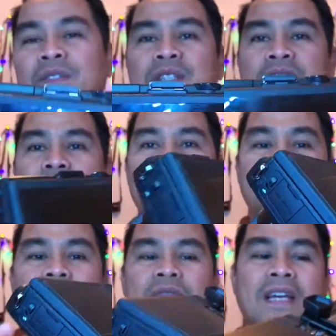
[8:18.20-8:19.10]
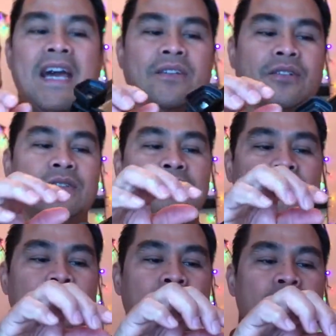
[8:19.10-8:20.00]
this Canon,
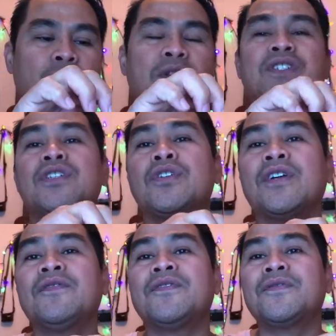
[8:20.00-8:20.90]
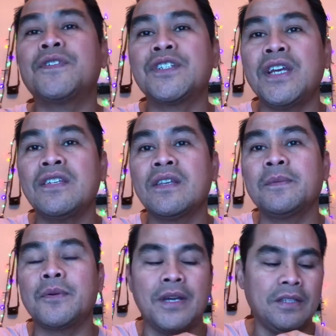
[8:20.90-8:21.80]
which is you can purchase
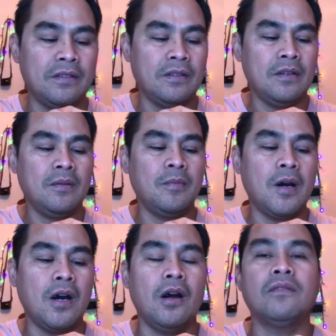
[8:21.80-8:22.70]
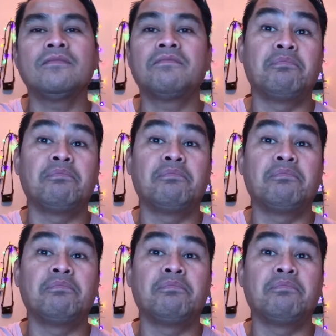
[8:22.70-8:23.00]
separate, but